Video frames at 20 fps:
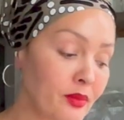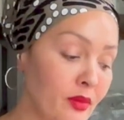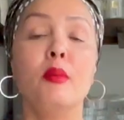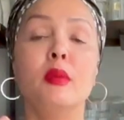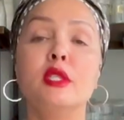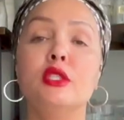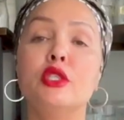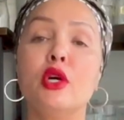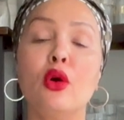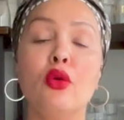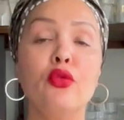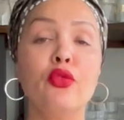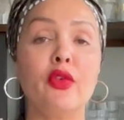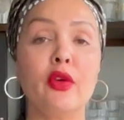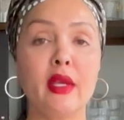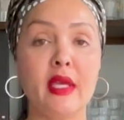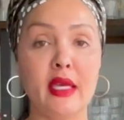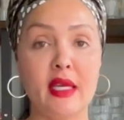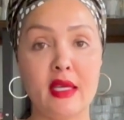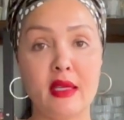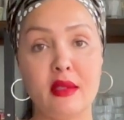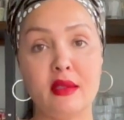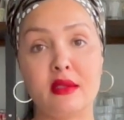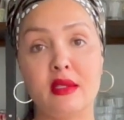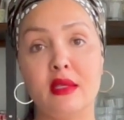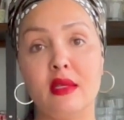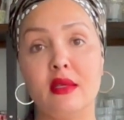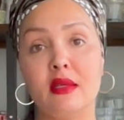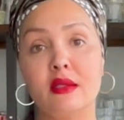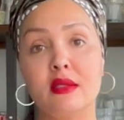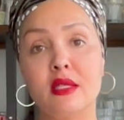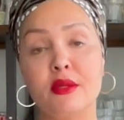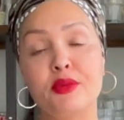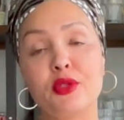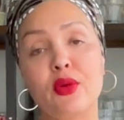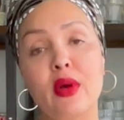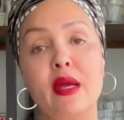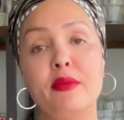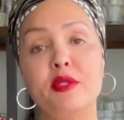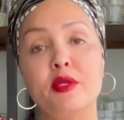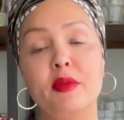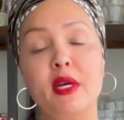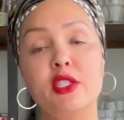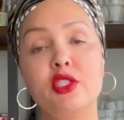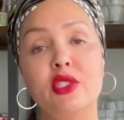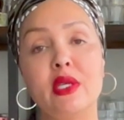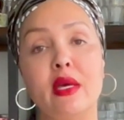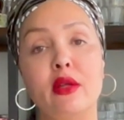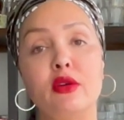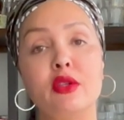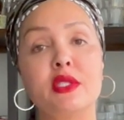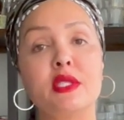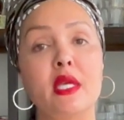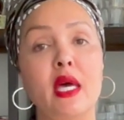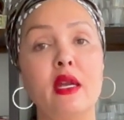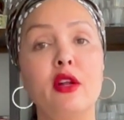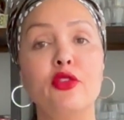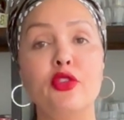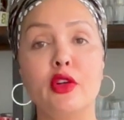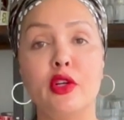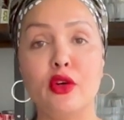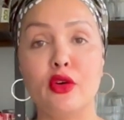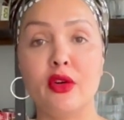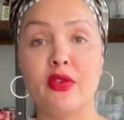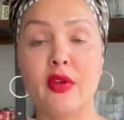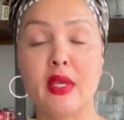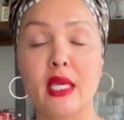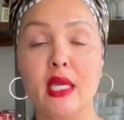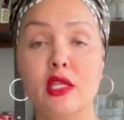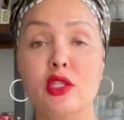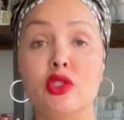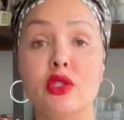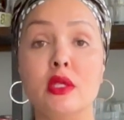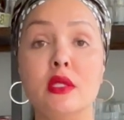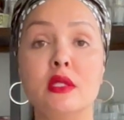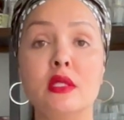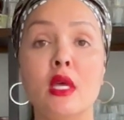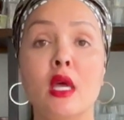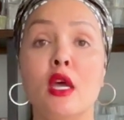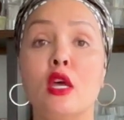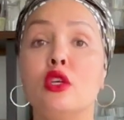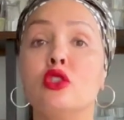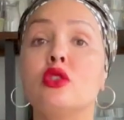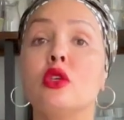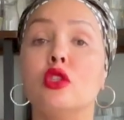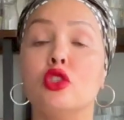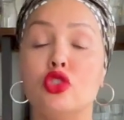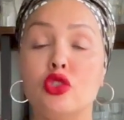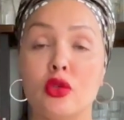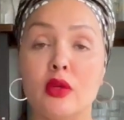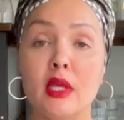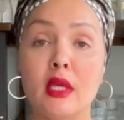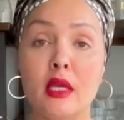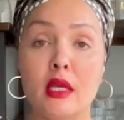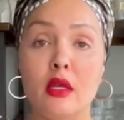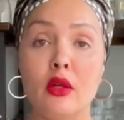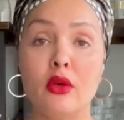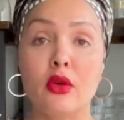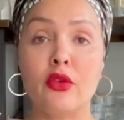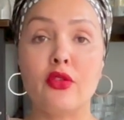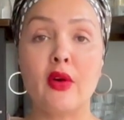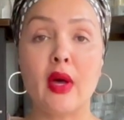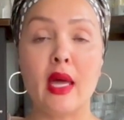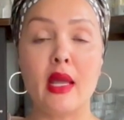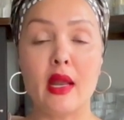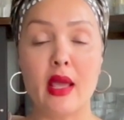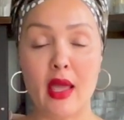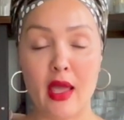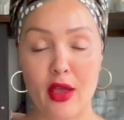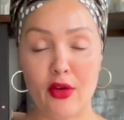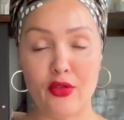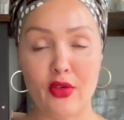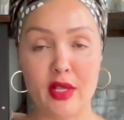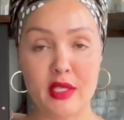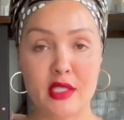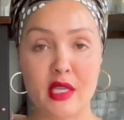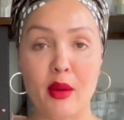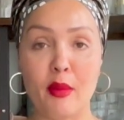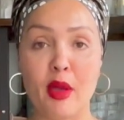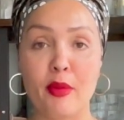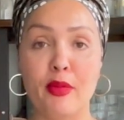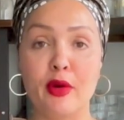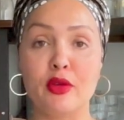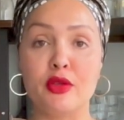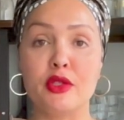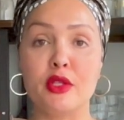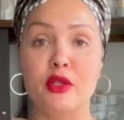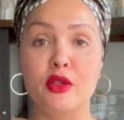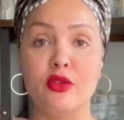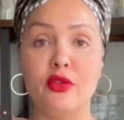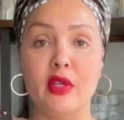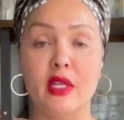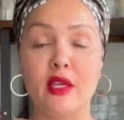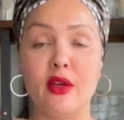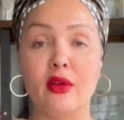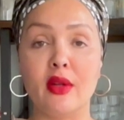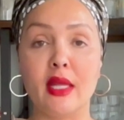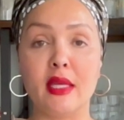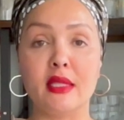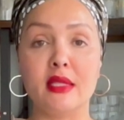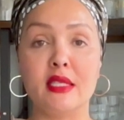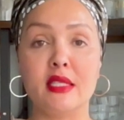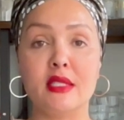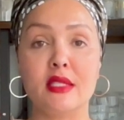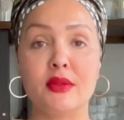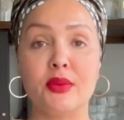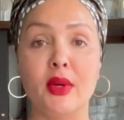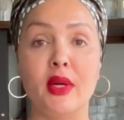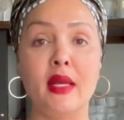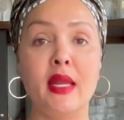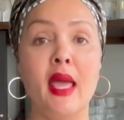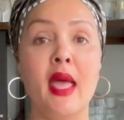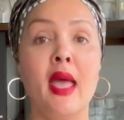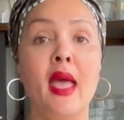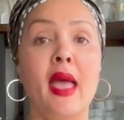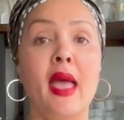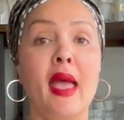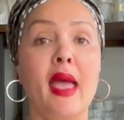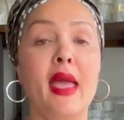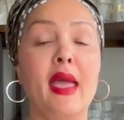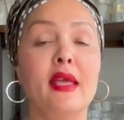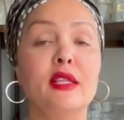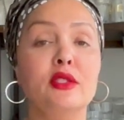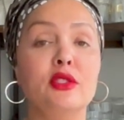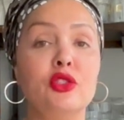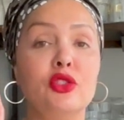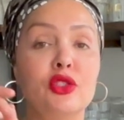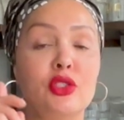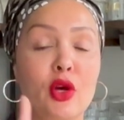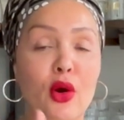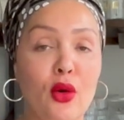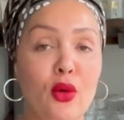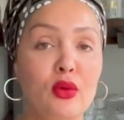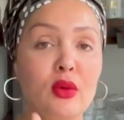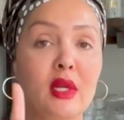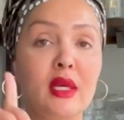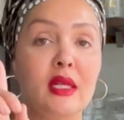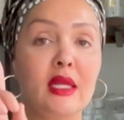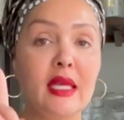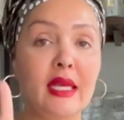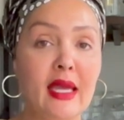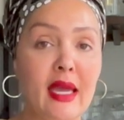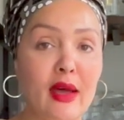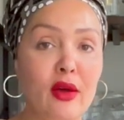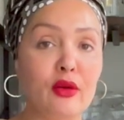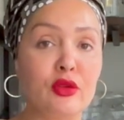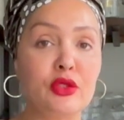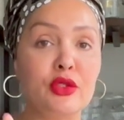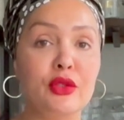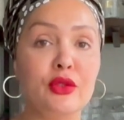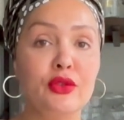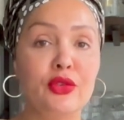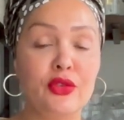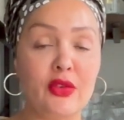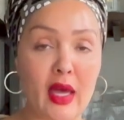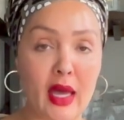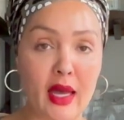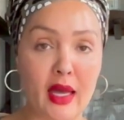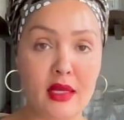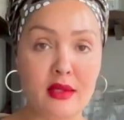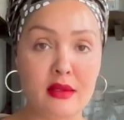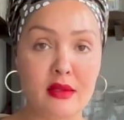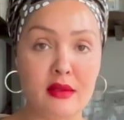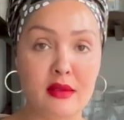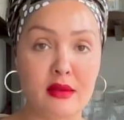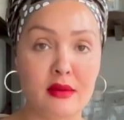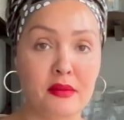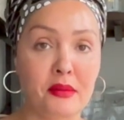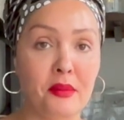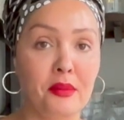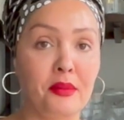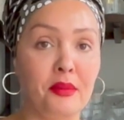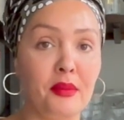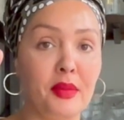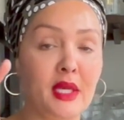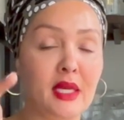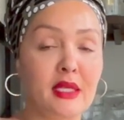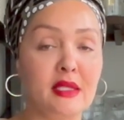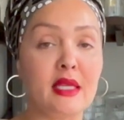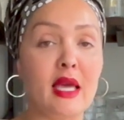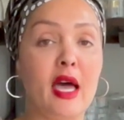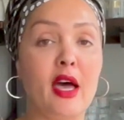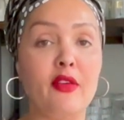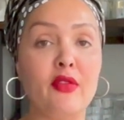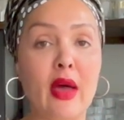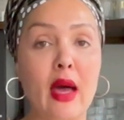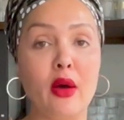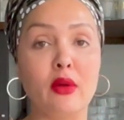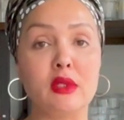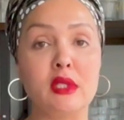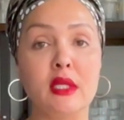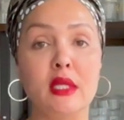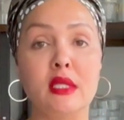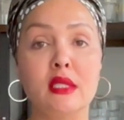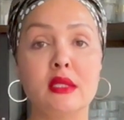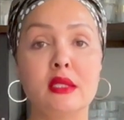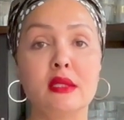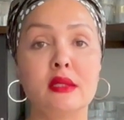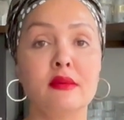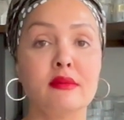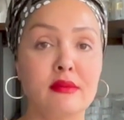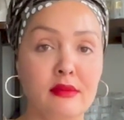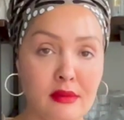But don't forget to subscribe to my channel and sign up for notifications so that you can get notified every time I post a new video like this one. And don't click out too fast because I have outtakes.